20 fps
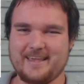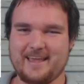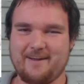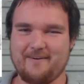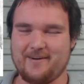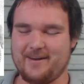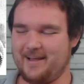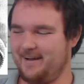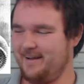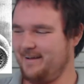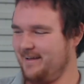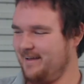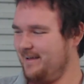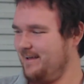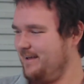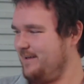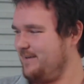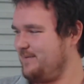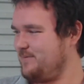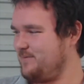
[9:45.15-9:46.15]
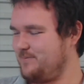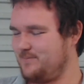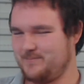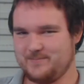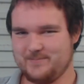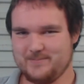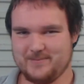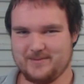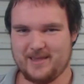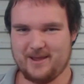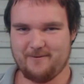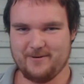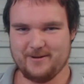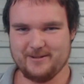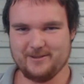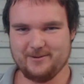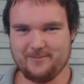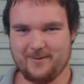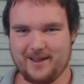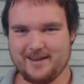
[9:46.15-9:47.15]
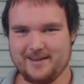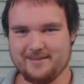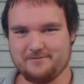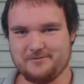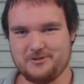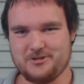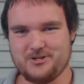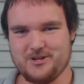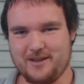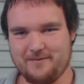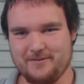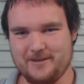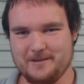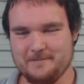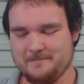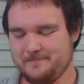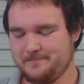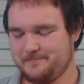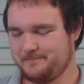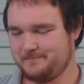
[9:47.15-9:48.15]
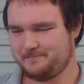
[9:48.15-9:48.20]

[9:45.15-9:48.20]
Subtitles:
carrier carrying the weight of a Chevy.